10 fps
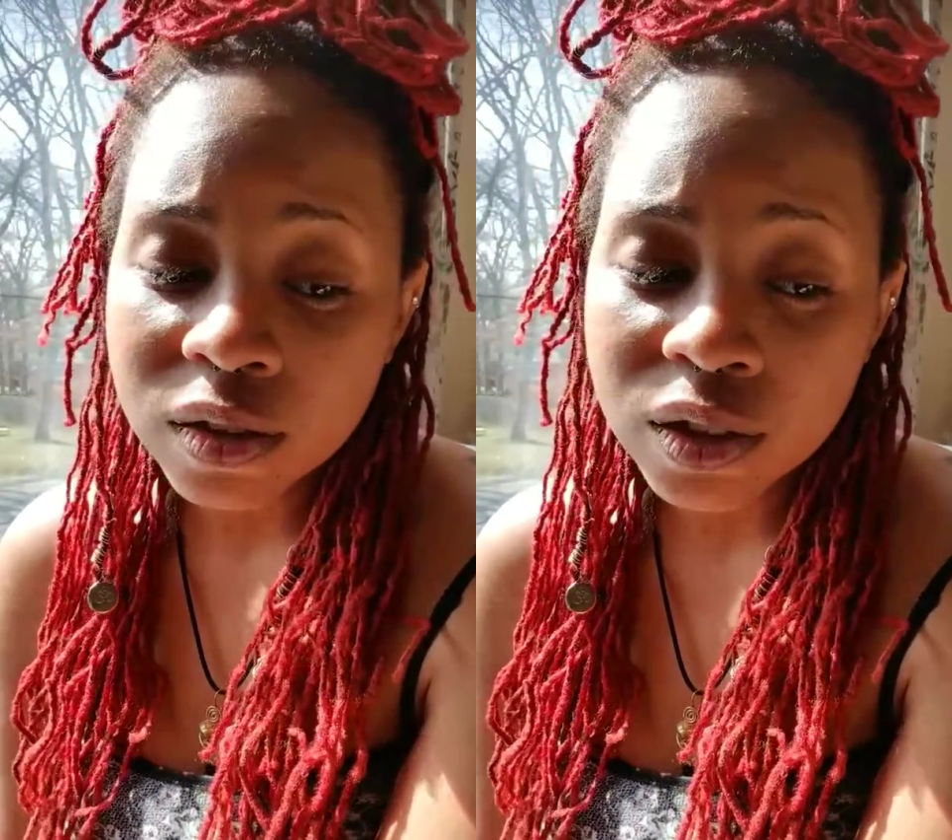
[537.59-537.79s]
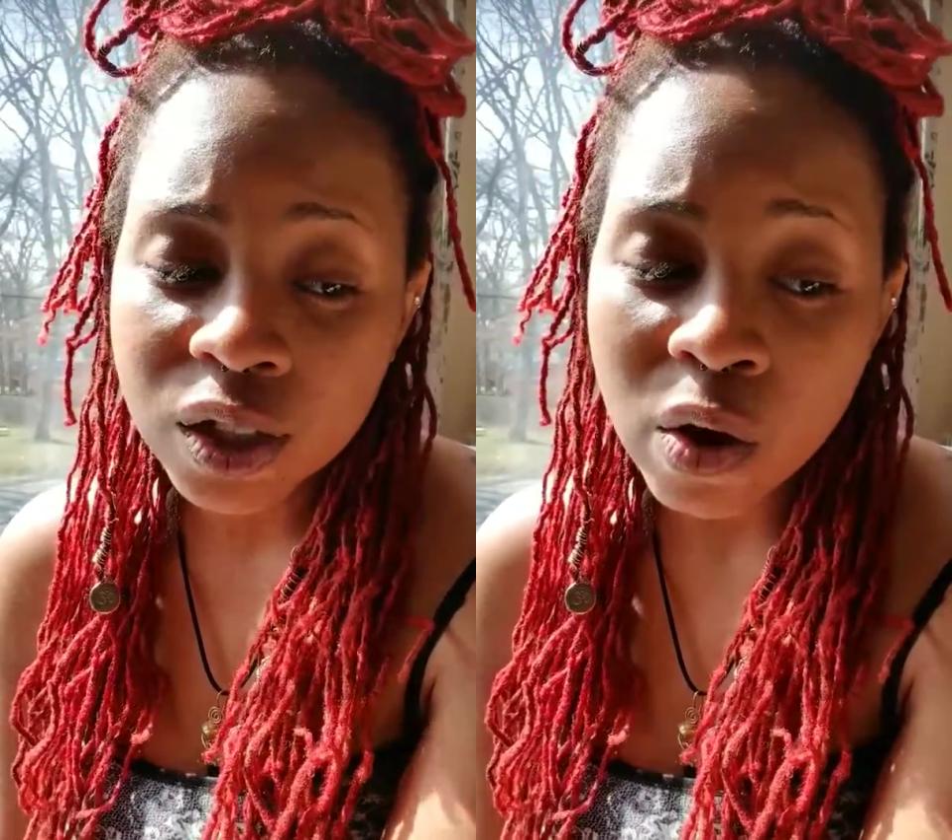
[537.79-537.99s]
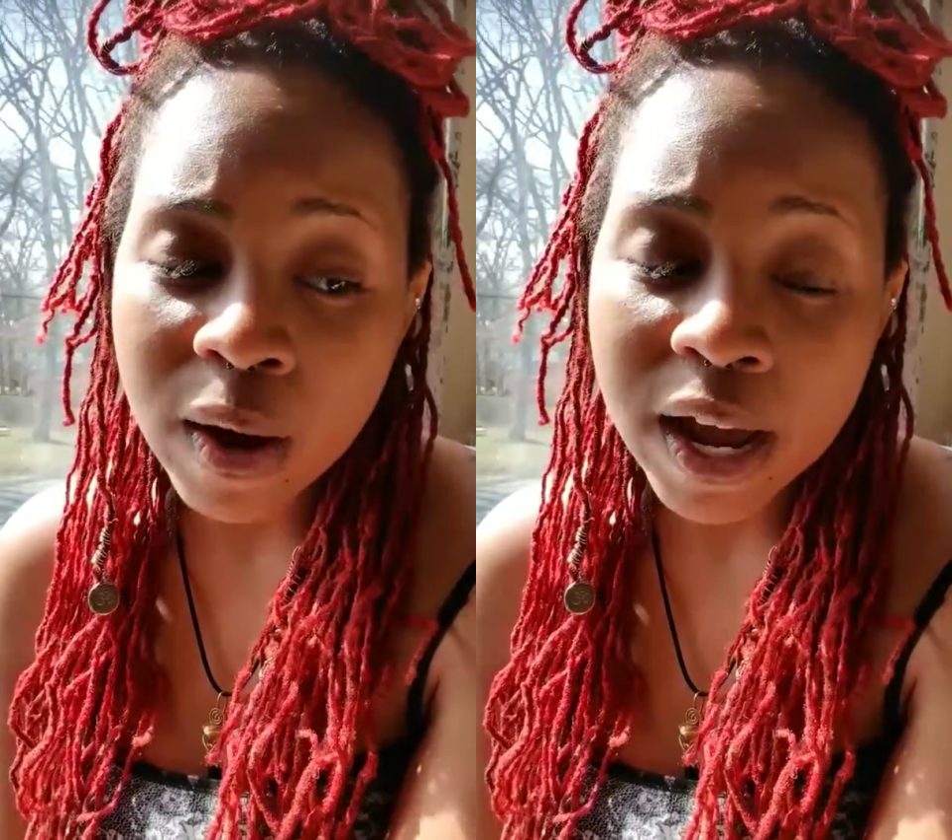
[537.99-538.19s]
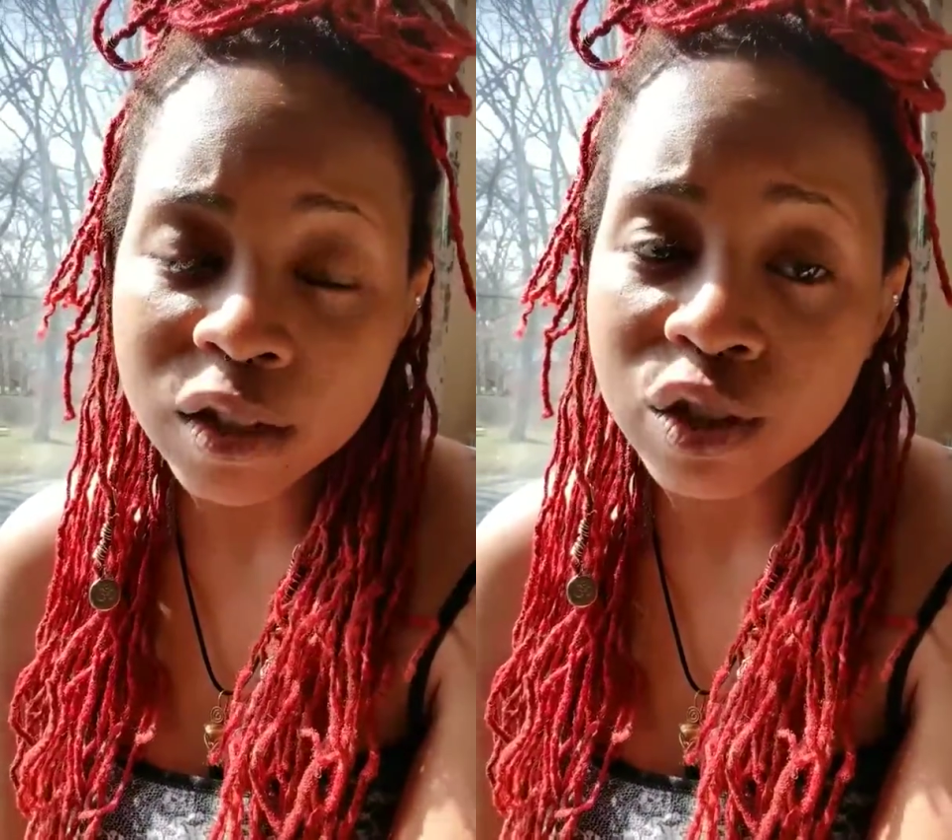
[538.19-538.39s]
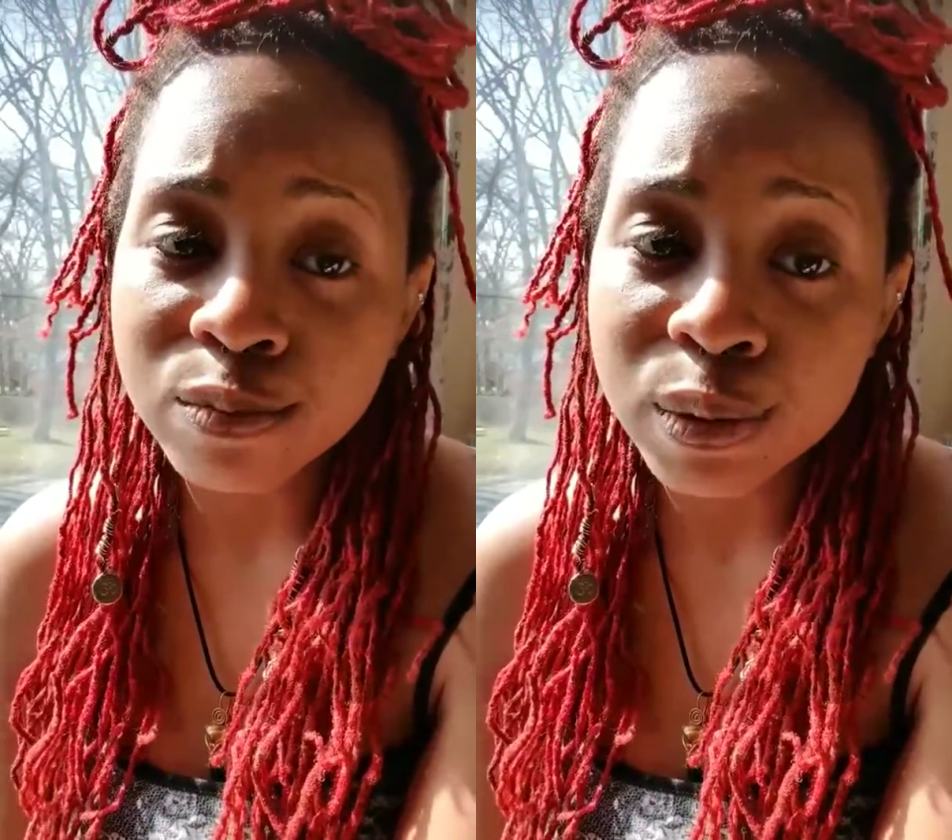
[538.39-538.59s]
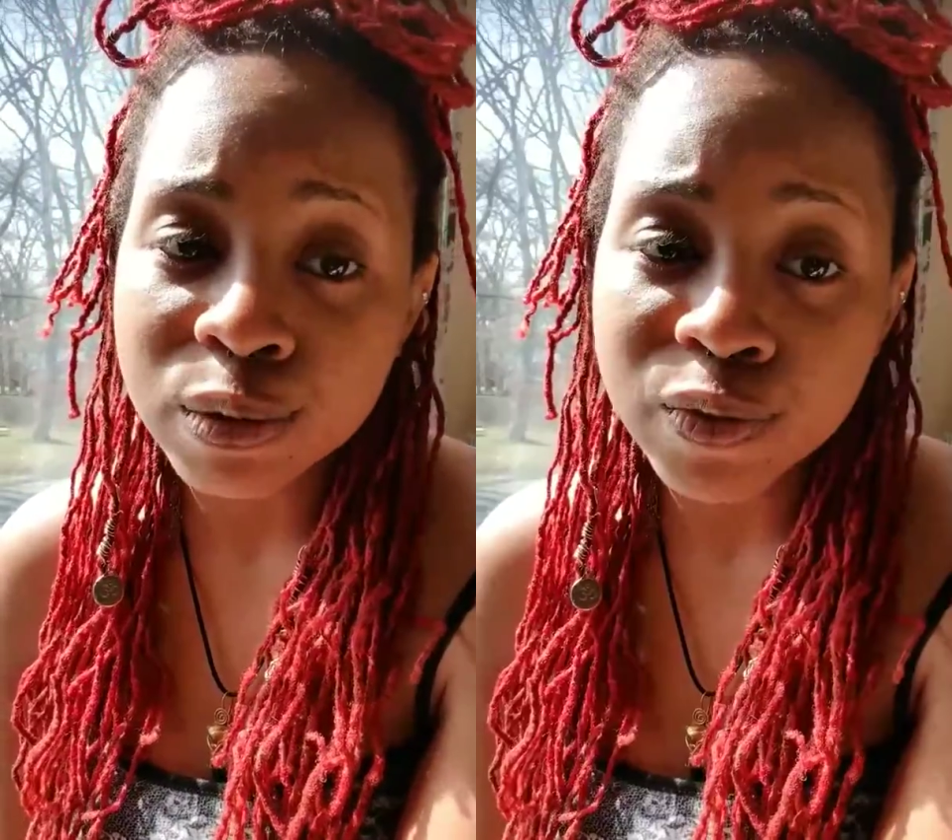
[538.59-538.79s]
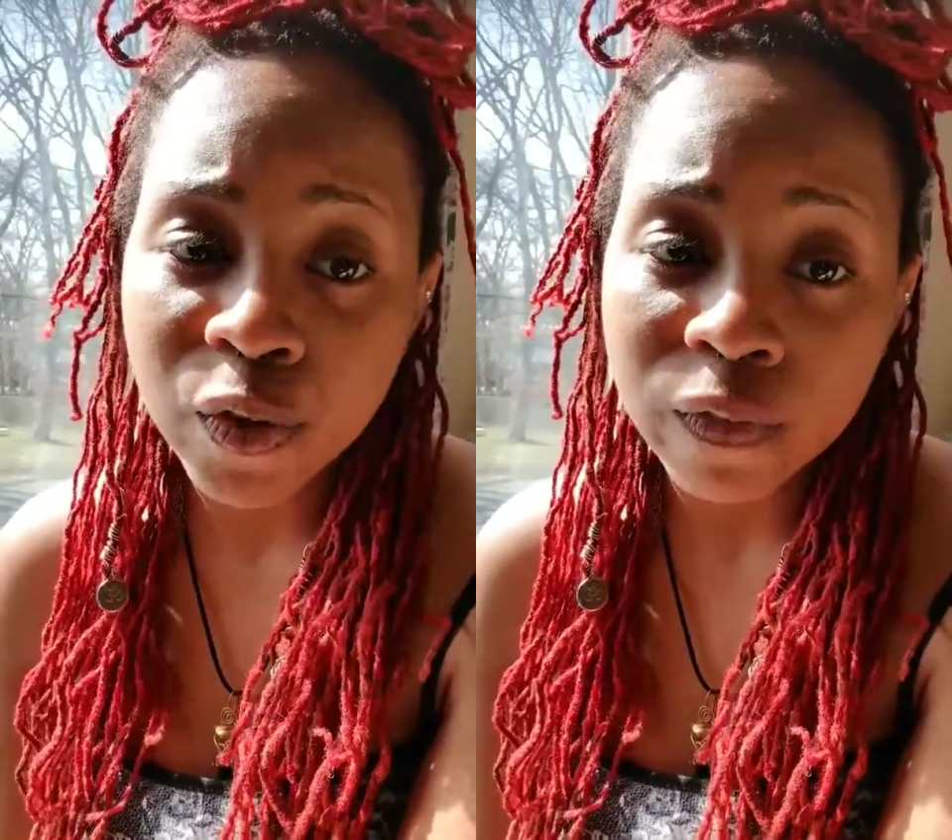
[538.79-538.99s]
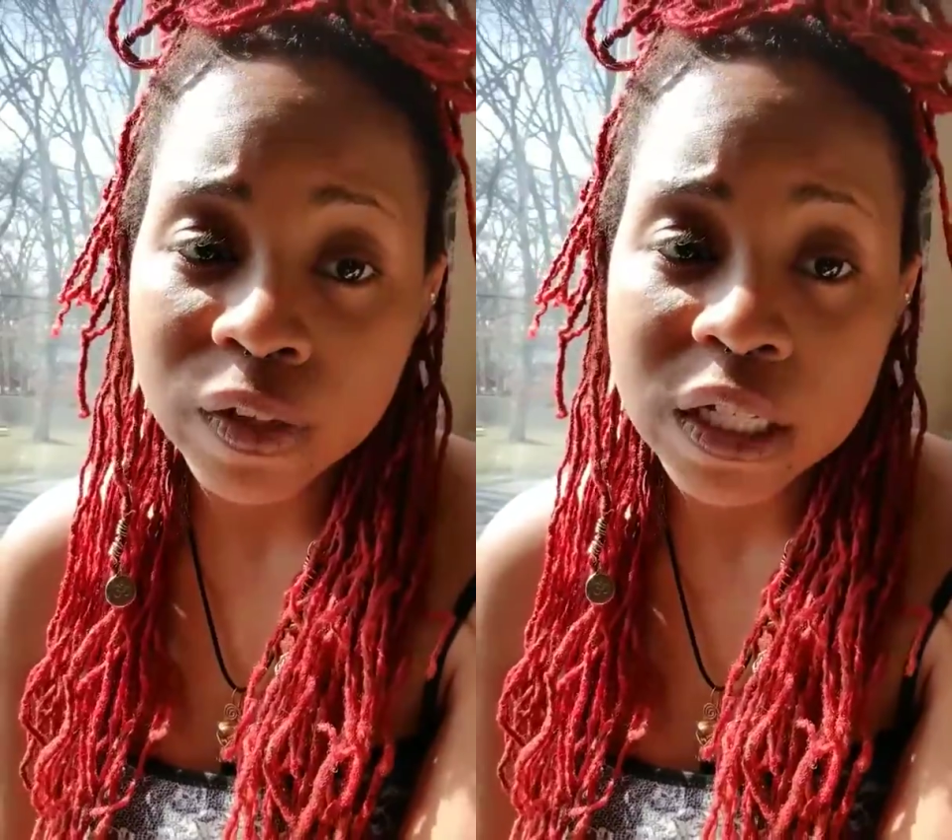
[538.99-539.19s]
you know, an extra boost
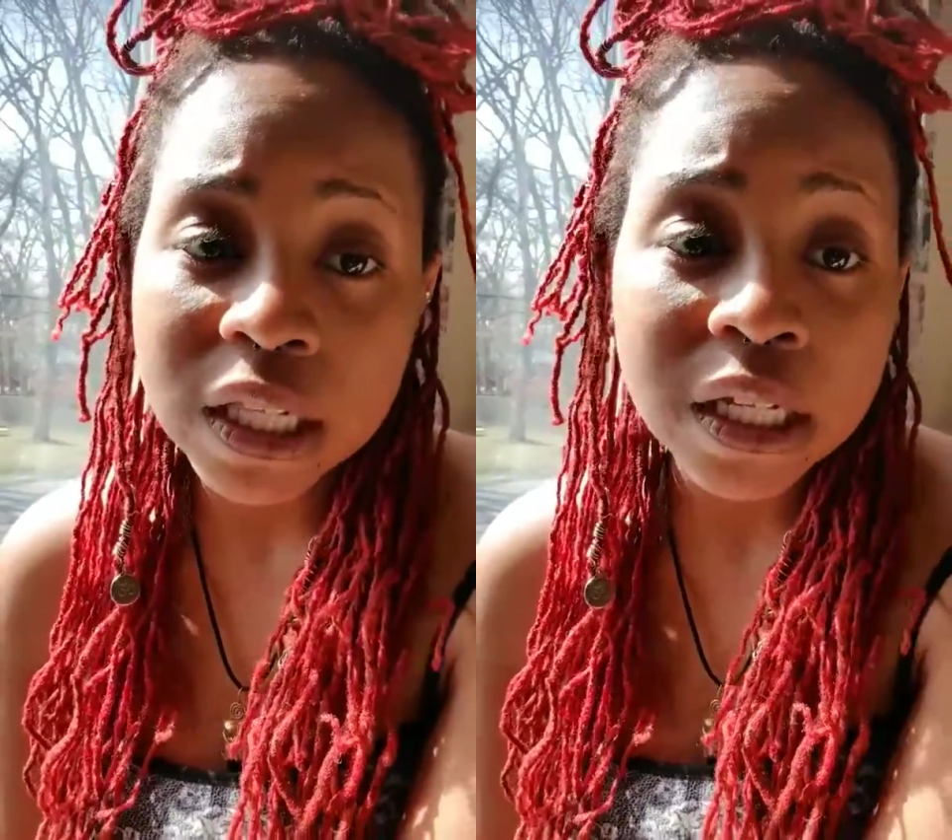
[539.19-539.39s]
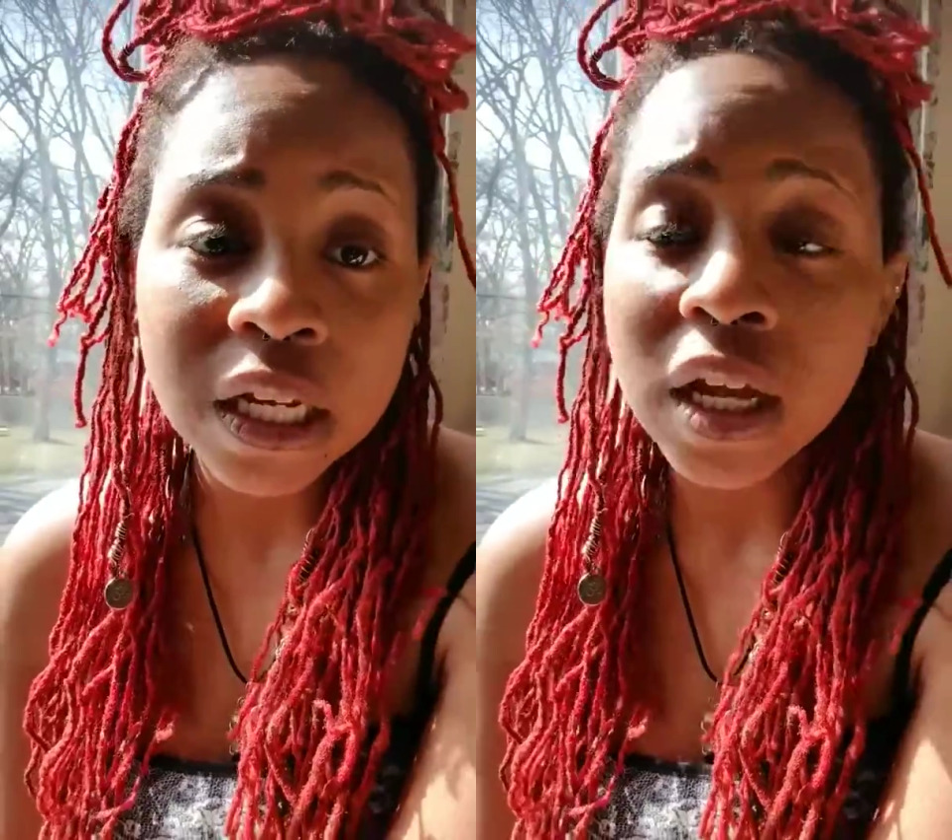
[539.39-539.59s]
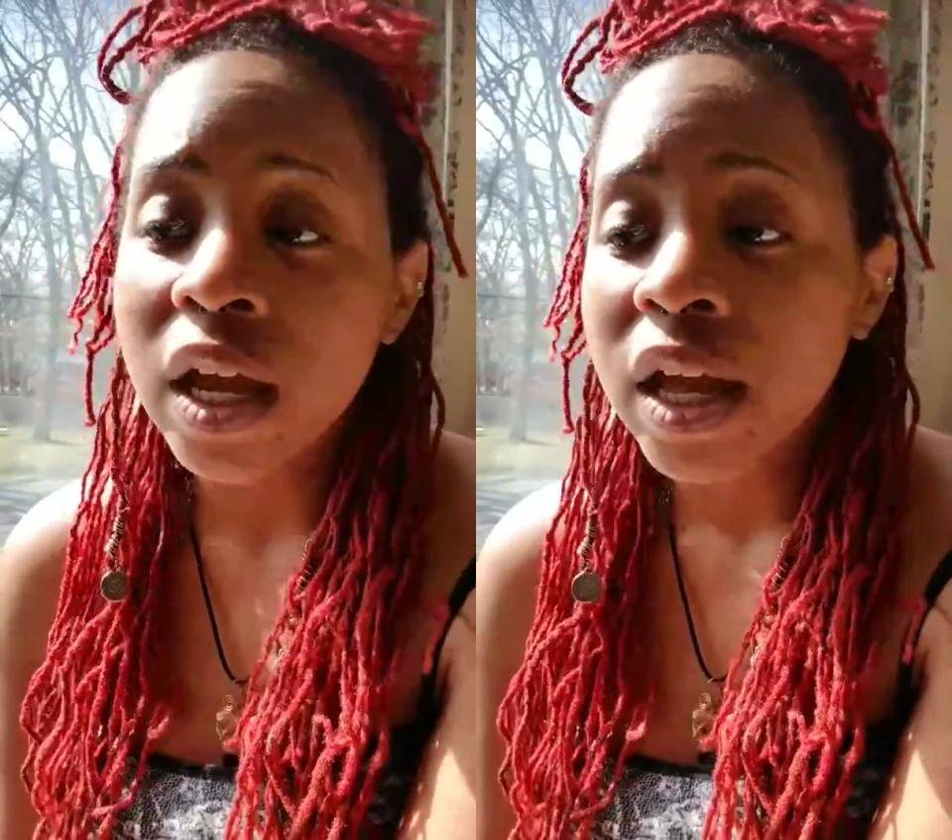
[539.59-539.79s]
for fertility,